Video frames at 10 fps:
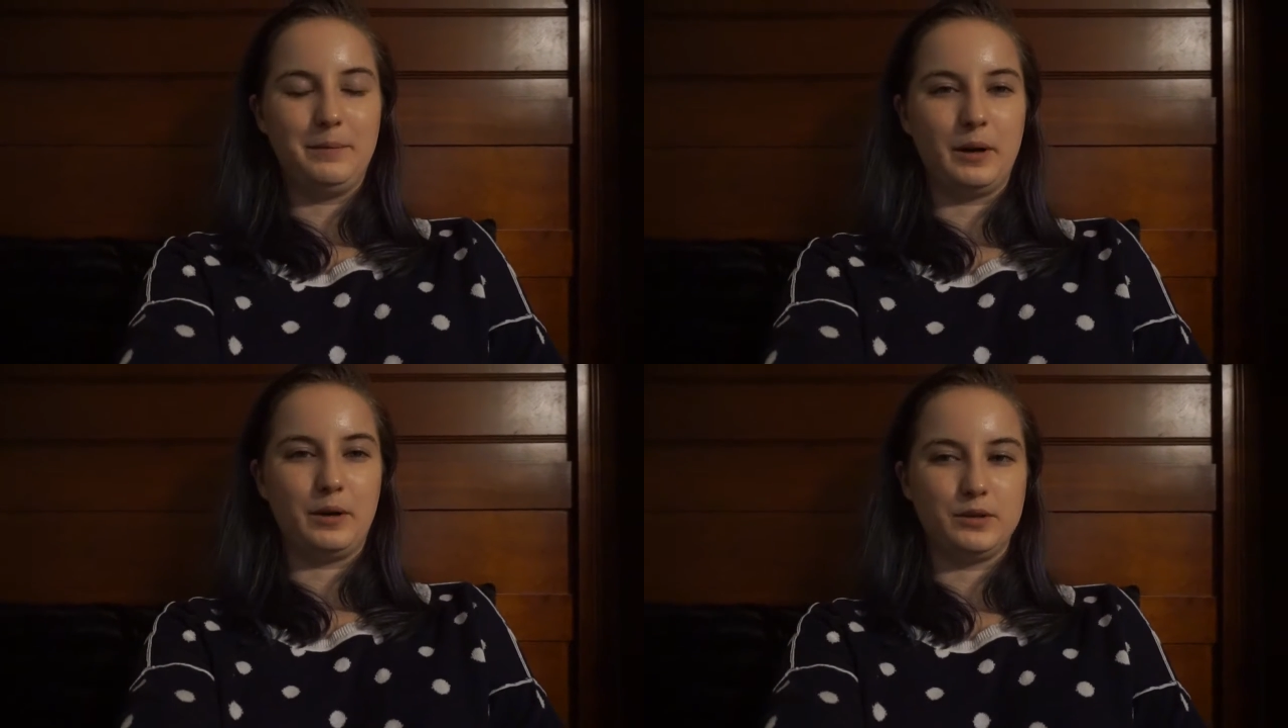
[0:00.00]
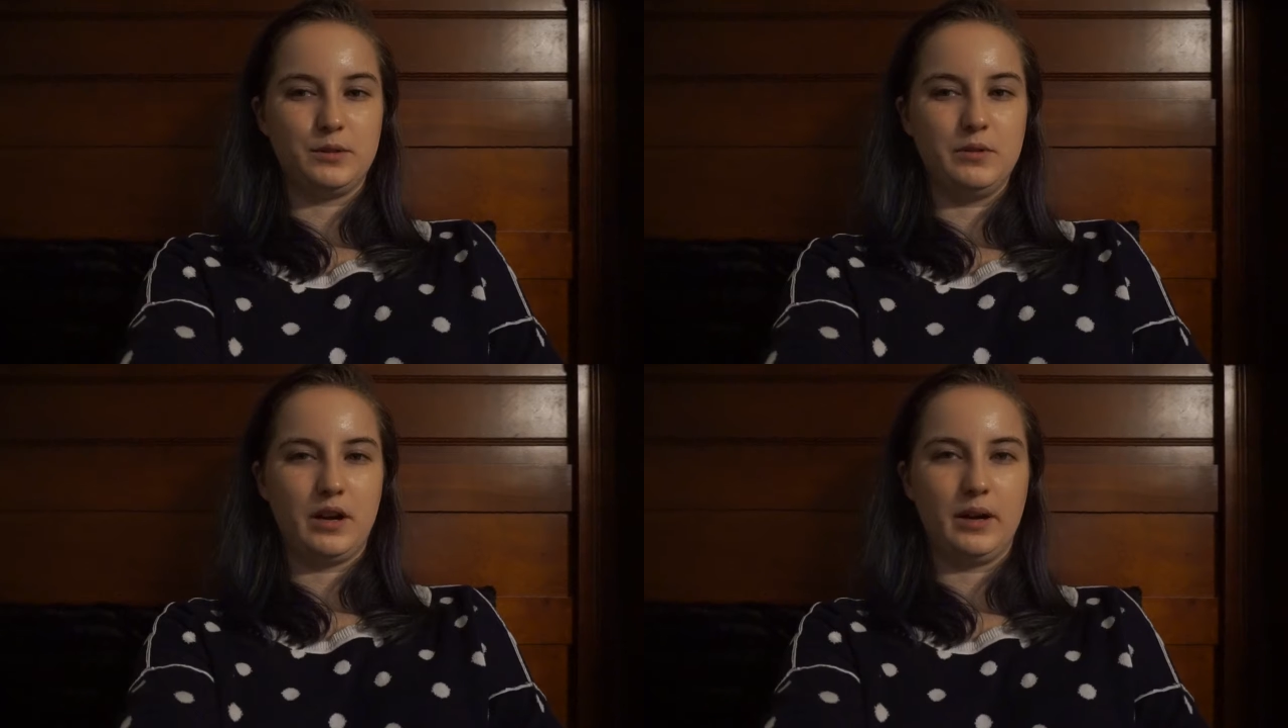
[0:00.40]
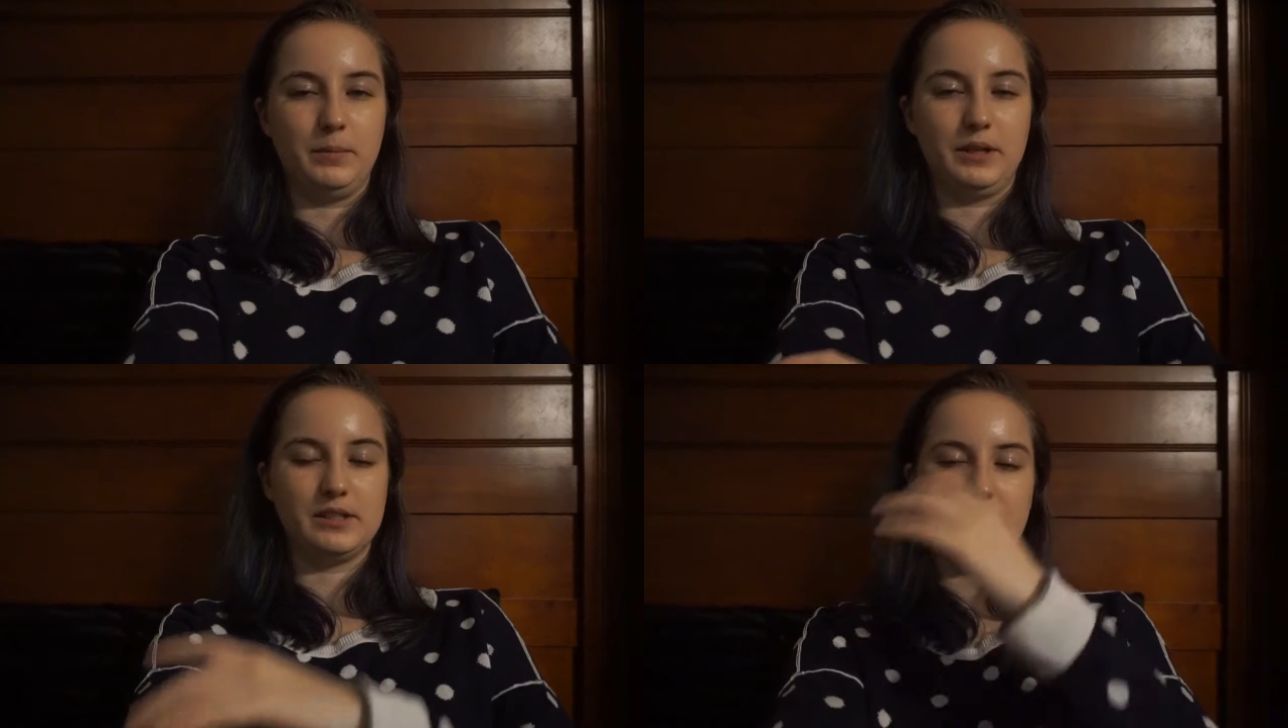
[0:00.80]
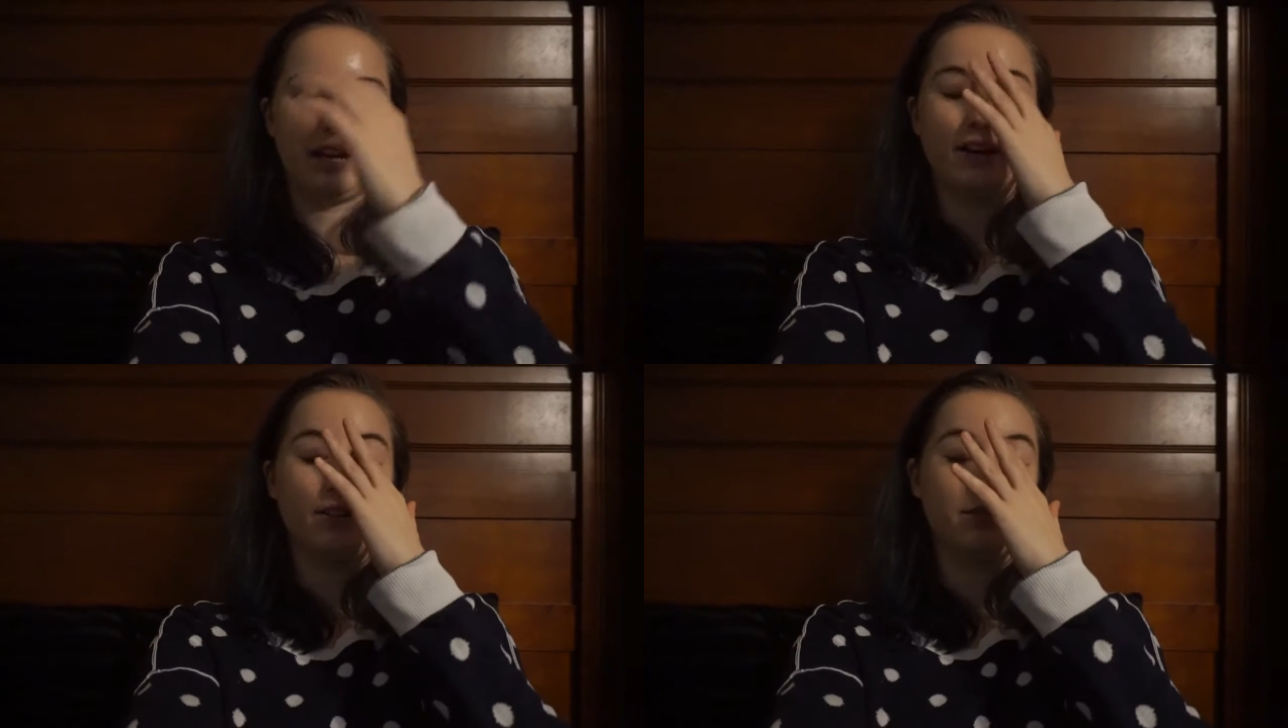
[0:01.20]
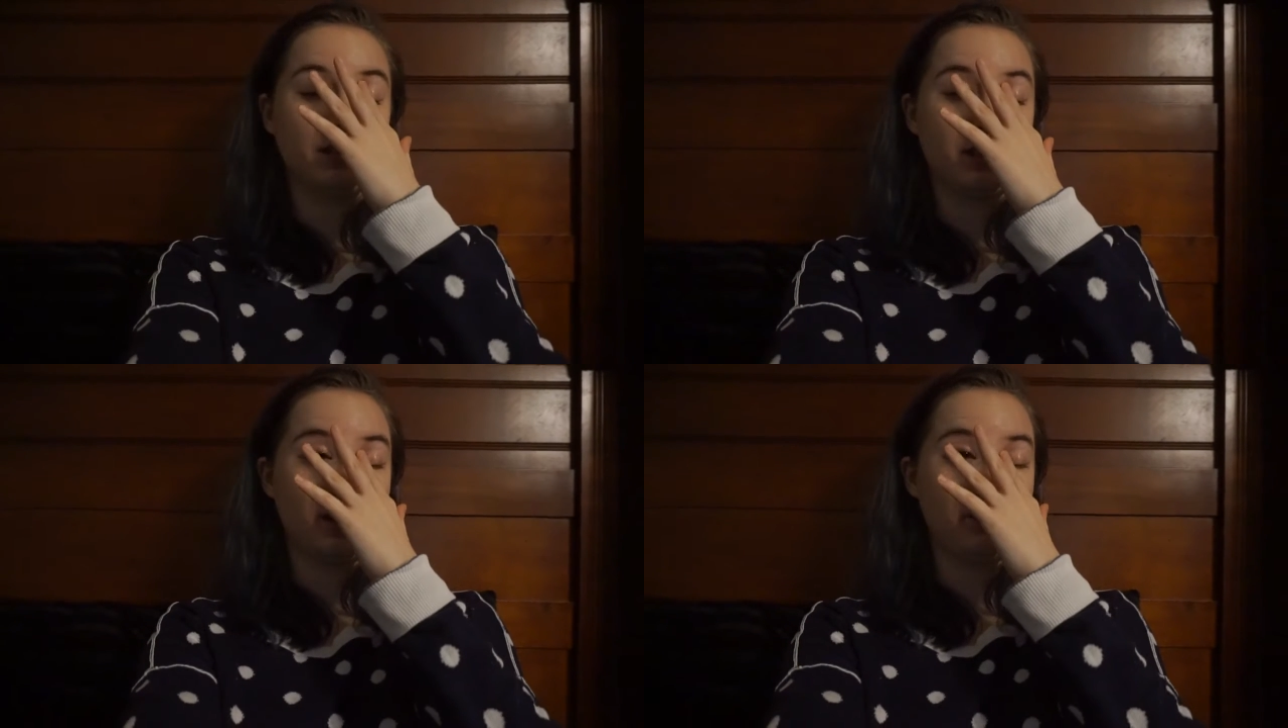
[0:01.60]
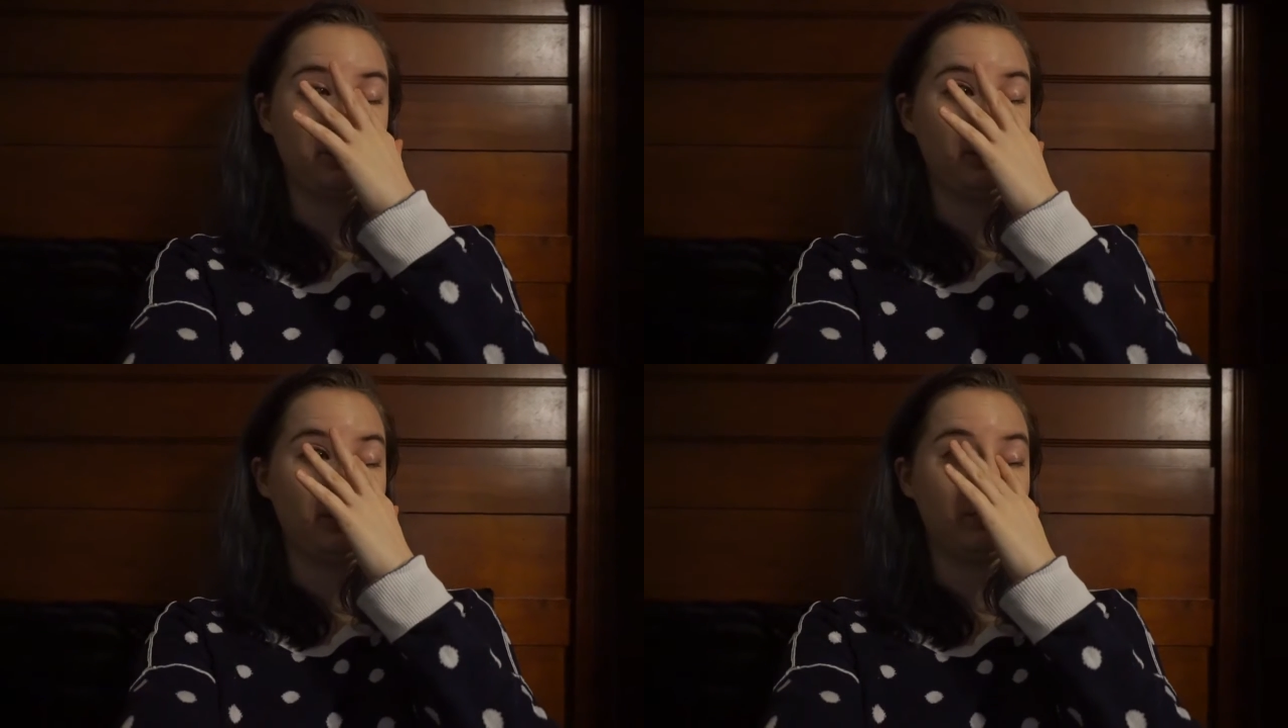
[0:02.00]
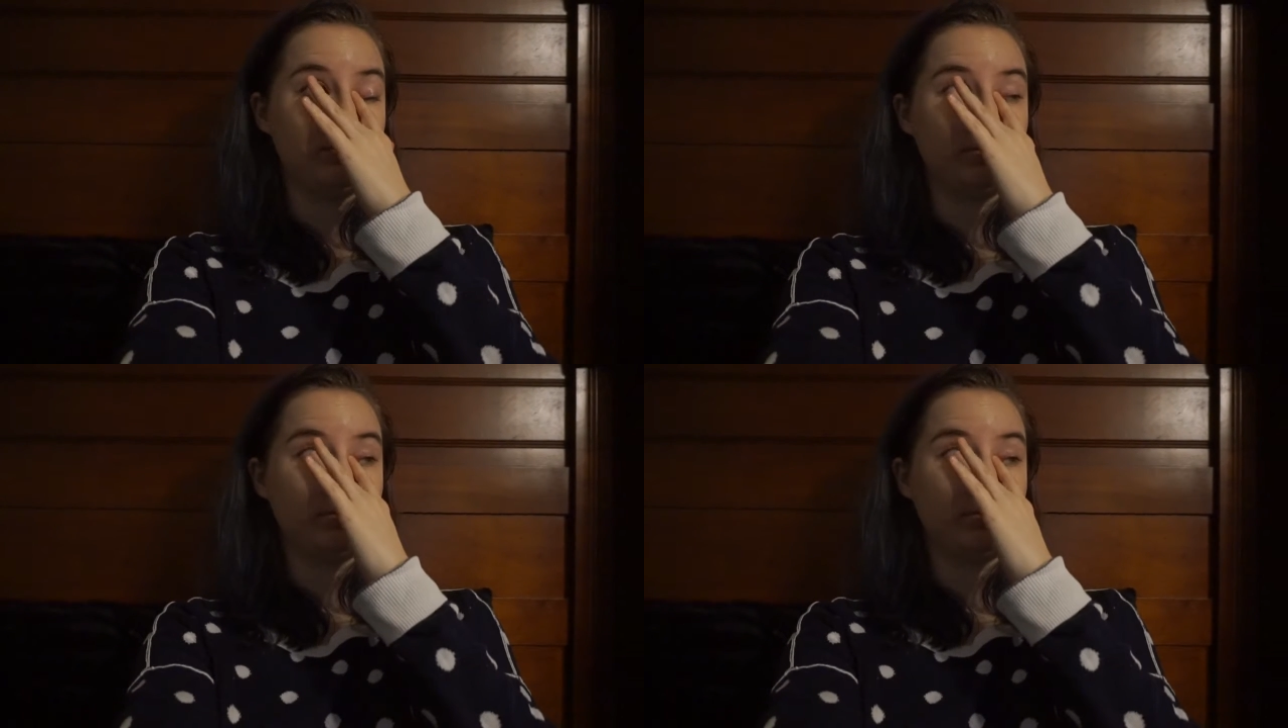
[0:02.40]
but also not, because I have a couple of